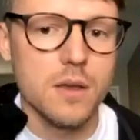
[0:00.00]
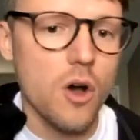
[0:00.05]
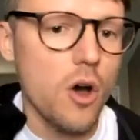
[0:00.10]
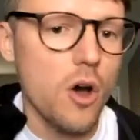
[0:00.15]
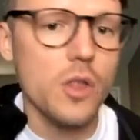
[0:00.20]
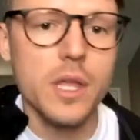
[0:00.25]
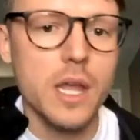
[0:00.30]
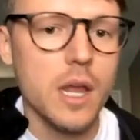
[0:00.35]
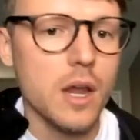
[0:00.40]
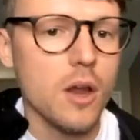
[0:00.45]
All they
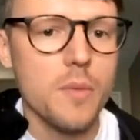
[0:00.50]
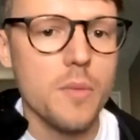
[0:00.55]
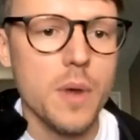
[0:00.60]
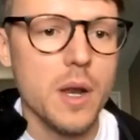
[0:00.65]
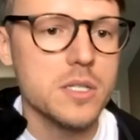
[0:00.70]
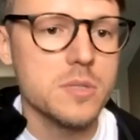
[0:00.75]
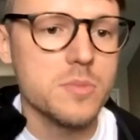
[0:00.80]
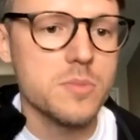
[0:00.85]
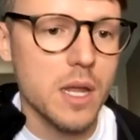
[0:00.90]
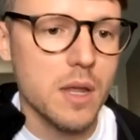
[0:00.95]
care about is
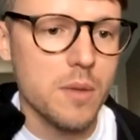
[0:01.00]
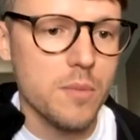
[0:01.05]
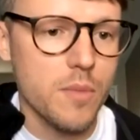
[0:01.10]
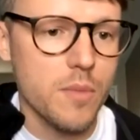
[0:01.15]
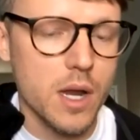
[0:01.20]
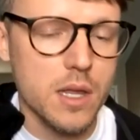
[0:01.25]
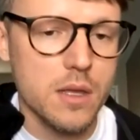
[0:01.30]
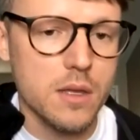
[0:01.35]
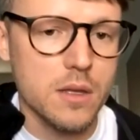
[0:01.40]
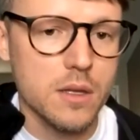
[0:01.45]
making
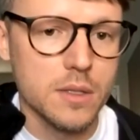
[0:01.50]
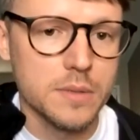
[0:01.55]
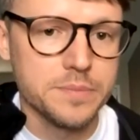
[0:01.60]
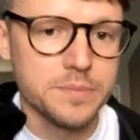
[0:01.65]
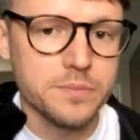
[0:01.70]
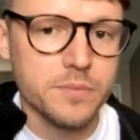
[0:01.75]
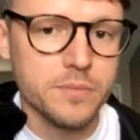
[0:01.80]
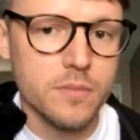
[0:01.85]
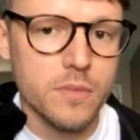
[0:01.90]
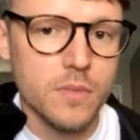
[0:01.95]
money.
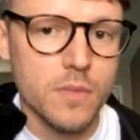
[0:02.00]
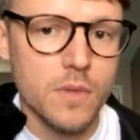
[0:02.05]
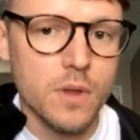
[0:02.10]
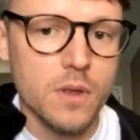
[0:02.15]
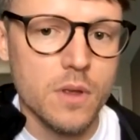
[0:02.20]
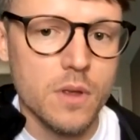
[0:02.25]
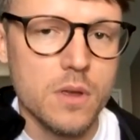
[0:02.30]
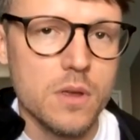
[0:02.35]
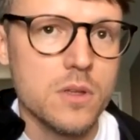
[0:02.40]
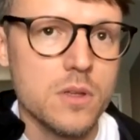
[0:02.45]
Mm-hmm.
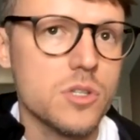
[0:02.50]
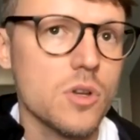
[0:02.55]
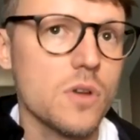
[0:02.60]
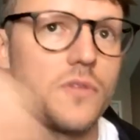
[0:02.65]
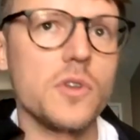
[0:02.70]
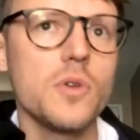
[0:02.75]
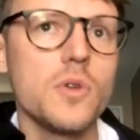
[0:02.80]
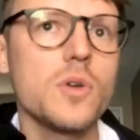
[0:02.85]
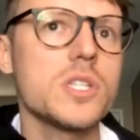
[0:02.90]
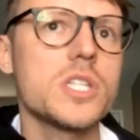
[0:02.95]
So
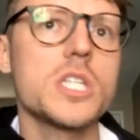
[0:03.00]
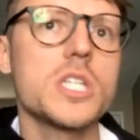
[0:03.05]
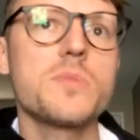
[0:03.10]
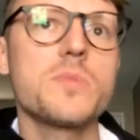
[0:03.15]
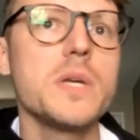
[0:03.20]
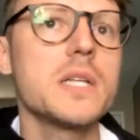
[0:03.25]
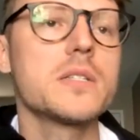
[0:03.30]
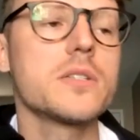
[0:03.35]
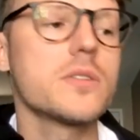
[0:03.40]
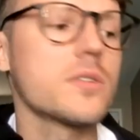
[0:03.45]
if you can
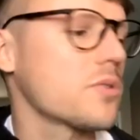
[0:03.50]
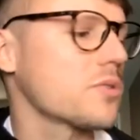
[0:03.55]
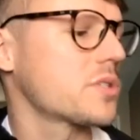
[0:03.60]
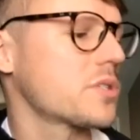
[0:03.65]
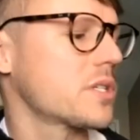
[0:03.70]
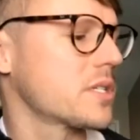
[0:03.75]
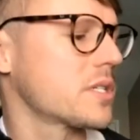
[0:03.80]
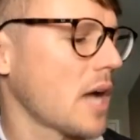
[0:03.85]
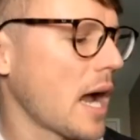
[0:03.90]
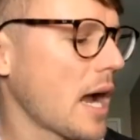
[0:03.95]
speak to
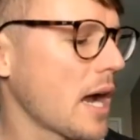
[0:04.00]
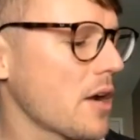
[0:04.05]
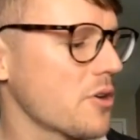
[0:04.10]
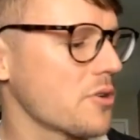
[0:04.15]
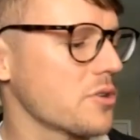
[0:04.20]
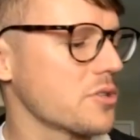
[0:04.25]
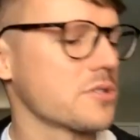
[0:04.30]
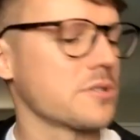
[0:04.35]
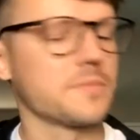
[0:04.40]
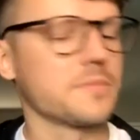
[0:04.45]
those
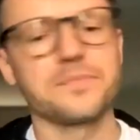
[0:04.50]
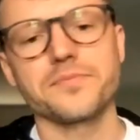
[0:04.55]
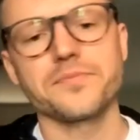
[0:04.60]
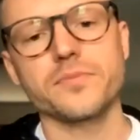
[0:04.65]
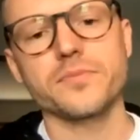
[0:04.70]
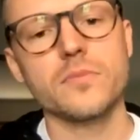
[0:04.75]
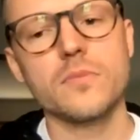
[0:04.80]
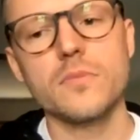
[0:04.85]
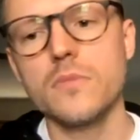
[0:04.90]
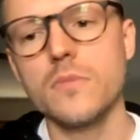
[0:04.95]
desires,
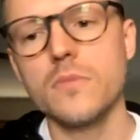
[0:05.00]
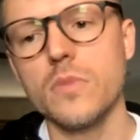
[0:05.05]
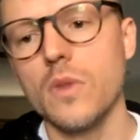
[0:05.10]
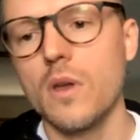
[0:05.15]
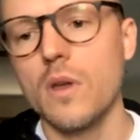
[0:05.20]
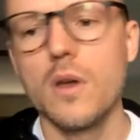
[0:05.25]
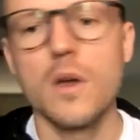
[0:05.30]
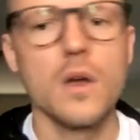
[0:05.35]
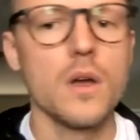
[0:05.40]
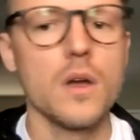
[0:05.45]

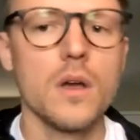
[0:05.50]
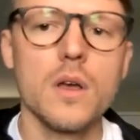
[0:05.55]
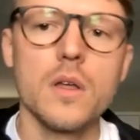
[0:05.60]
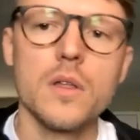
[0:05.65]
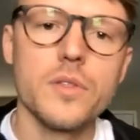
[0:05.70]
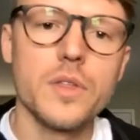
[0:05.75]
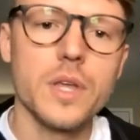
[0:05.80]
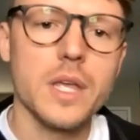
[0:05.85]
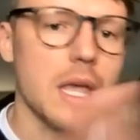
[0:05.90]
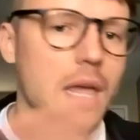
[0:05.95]

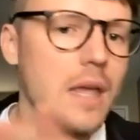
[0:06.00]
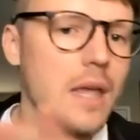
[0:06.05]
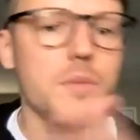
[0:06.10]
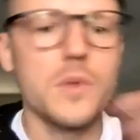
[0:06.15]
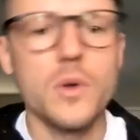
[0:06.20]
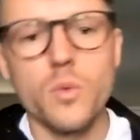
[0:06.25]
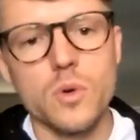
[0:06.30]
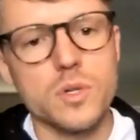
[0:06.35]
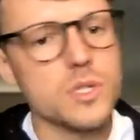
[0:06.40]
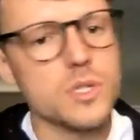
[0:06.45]
the game
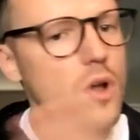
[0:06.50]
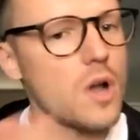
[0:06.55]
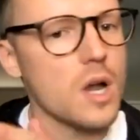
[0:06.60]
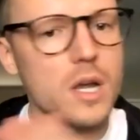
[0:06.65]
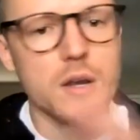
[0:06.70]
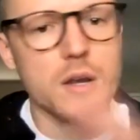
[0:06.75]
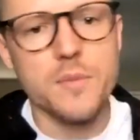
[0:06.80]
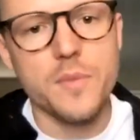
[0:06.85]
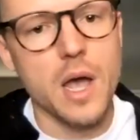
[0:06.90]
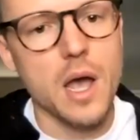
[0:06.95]
that we're
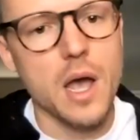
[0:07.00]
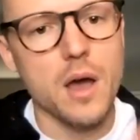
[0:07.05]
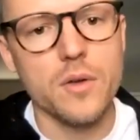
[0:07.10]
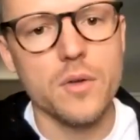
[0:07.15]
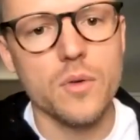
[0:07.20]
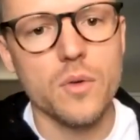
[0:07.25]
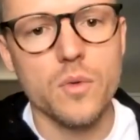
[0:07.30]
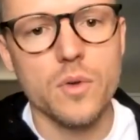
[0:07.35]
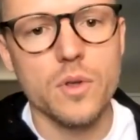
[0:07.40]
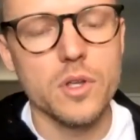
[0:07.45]
talking about,
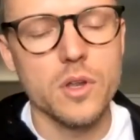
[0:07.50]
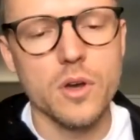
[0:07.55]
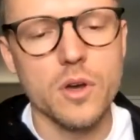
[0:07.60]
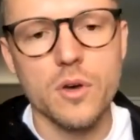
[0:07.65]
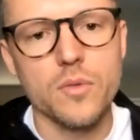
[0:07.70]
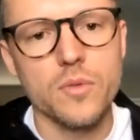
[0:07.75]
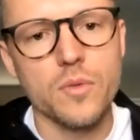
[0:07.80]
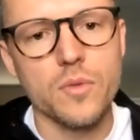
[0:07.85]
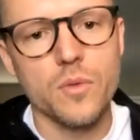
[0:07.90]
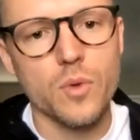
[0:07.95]

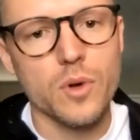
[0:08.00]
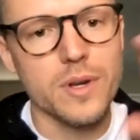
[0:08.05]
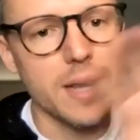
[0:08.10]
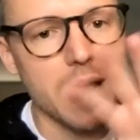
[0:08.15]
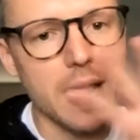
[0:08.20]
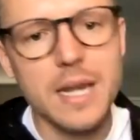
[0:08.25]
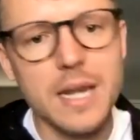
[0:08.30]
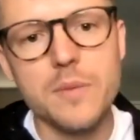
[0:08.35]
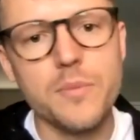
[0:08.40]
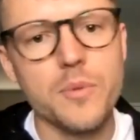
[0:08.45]
where
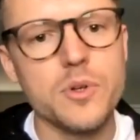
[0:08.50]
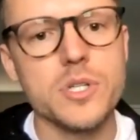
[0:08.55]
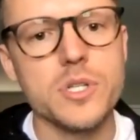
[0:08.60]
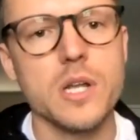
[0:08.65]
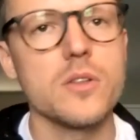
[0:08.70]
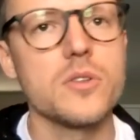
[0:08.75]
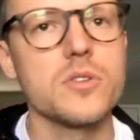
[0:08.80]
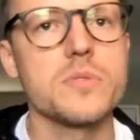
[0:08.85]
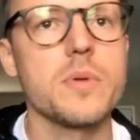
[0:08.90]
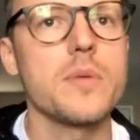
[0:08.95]

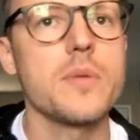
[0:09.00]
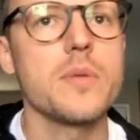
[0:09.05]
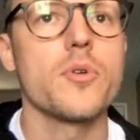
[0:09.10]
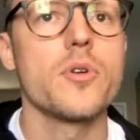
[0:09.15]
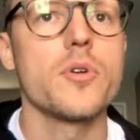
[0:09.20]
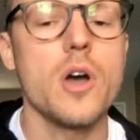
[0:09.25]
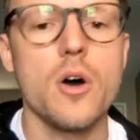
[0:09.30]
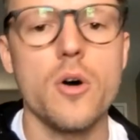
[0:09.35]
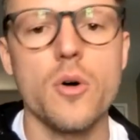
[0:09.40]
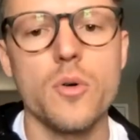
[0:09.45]
90% of those people are
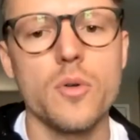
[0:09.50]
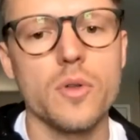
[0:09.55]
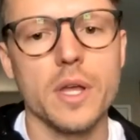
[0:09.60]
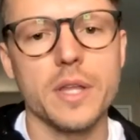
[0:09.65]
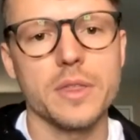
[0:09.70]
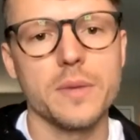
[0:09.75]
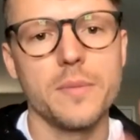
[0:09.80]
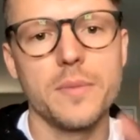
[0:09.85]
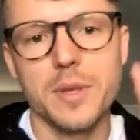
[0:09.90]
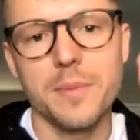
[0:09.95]
no,
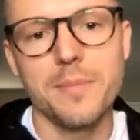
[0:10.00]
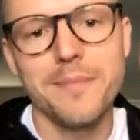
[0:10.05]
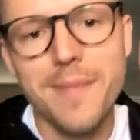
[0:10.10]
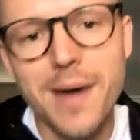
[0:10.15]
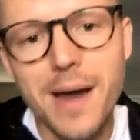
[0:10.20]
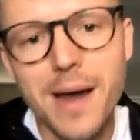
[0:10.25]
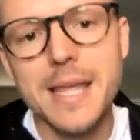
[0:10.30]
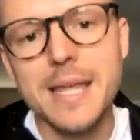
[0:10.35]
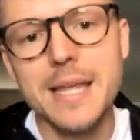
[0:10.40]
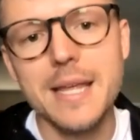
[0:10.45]
like the
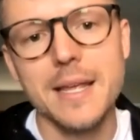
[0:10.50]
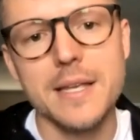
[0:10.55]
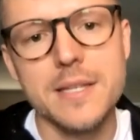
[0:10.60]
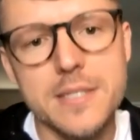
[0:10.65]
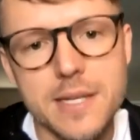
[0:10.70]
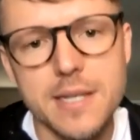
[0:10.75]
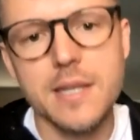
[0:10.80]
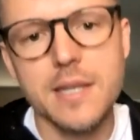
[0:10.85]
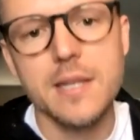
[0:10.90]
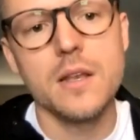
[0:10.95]
money
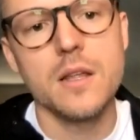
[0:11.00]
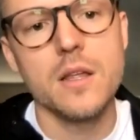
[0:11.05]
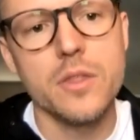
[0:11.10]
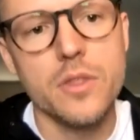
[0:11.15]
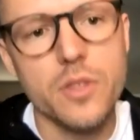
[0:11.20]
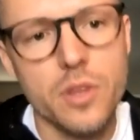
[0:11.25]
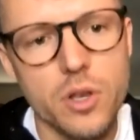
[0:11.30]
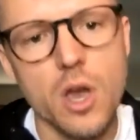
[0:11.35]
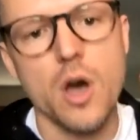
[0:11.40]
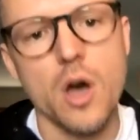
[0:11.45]
is in
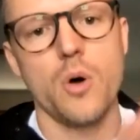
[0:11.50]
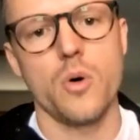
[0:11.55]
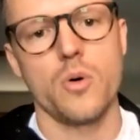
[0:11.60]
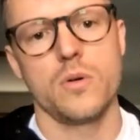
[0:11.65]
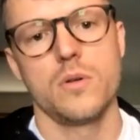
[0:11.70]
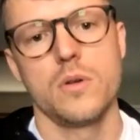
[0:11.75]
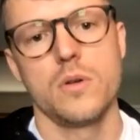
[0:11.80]
the no.